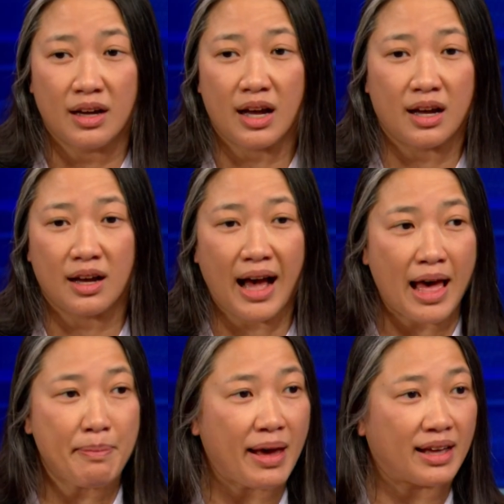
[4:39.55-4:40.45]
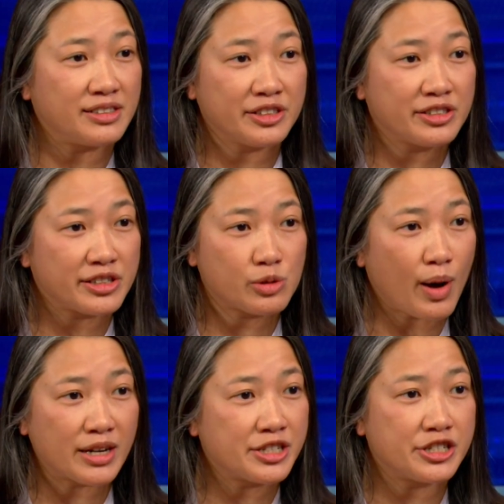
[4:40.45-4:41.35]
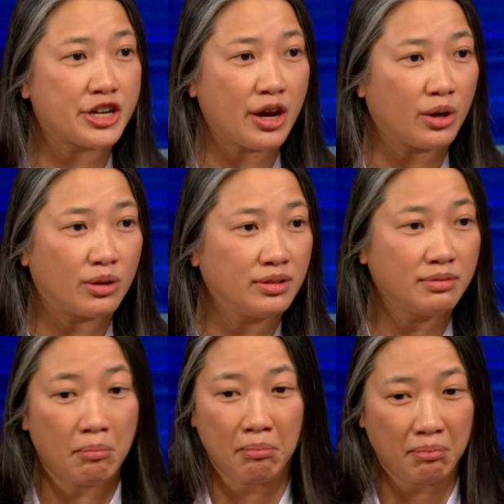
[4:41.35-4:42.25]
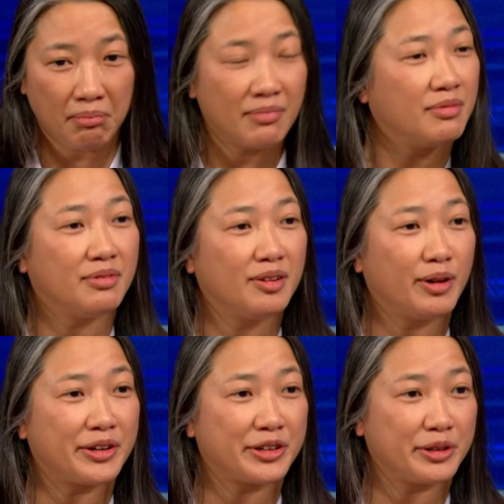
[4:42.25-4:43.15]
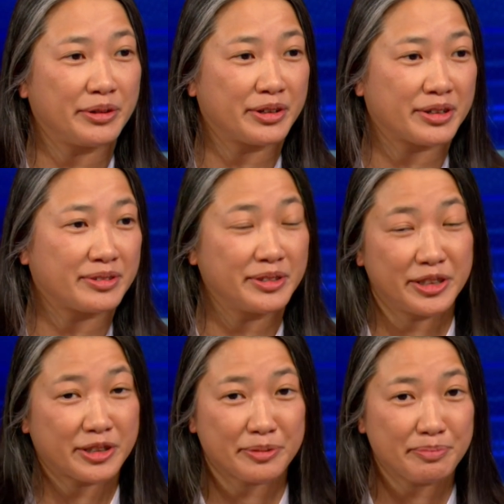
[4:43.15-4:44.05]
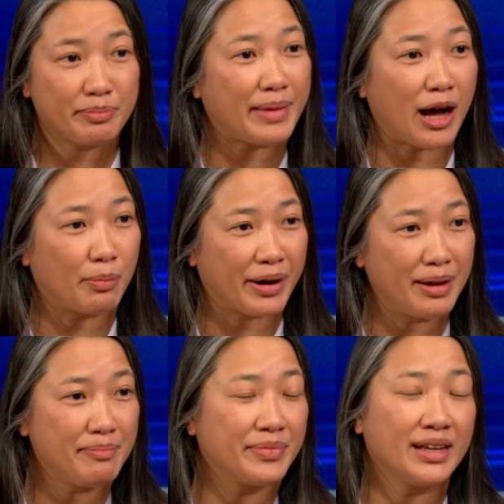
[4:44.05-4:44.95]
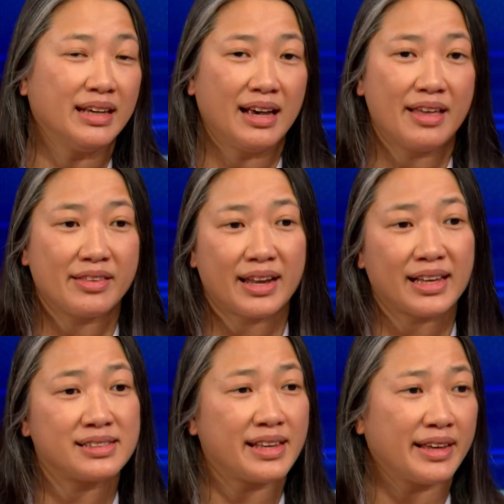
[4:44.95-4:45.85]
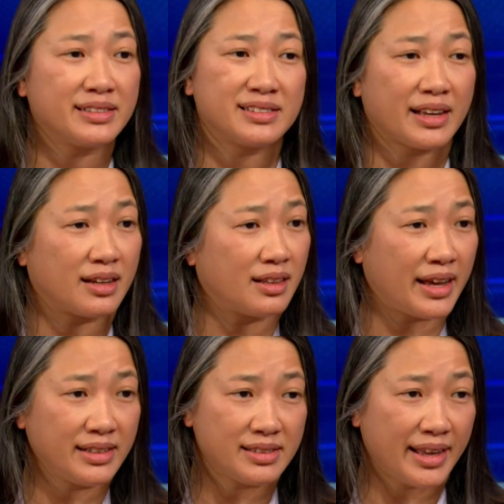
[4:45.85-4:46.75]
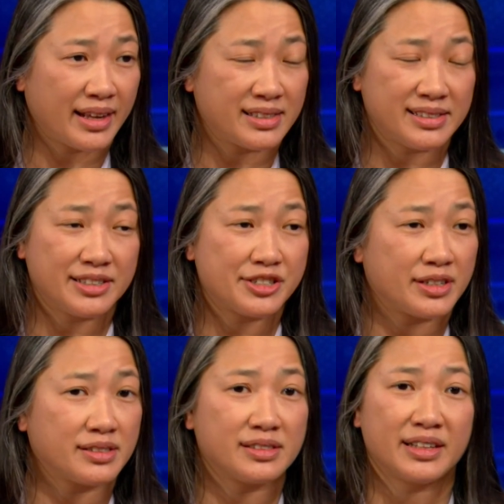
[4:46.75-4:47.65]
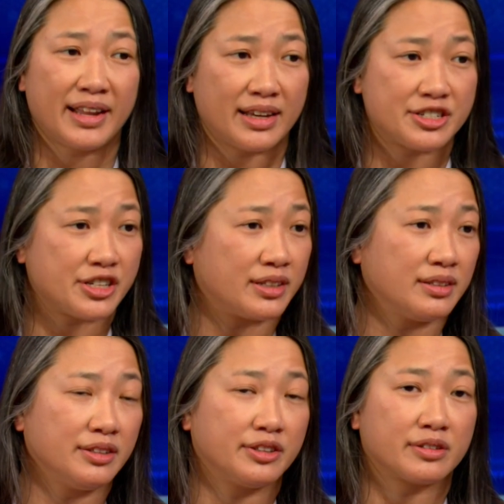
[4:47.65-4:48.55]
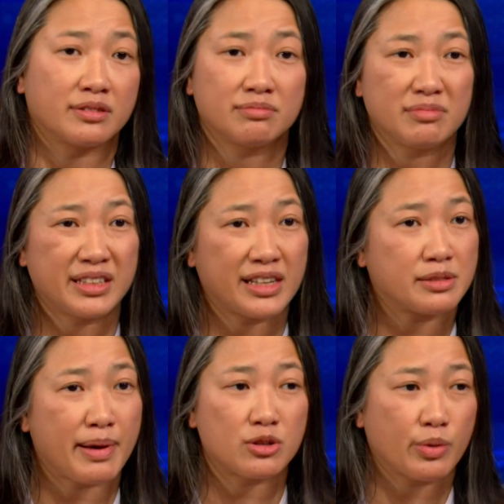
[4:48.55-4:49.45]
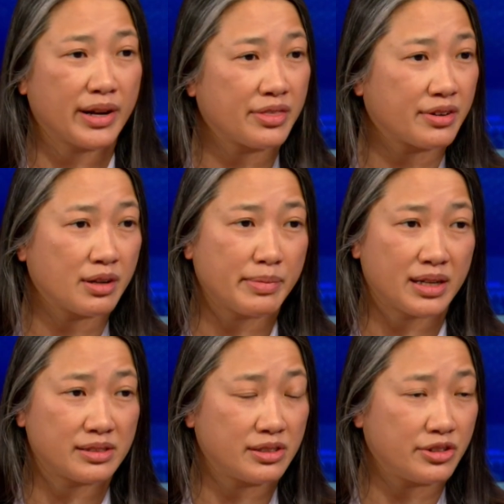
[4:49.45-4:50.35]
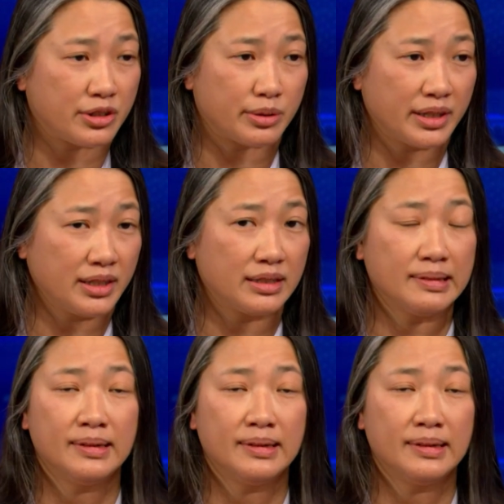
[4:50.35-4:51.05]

uh, iPads, you can just watch a show while you're doing your, your bowel prep. And the next day, it's like a light anesthesia sedation. Your takes about 20, 30 minutes to do it.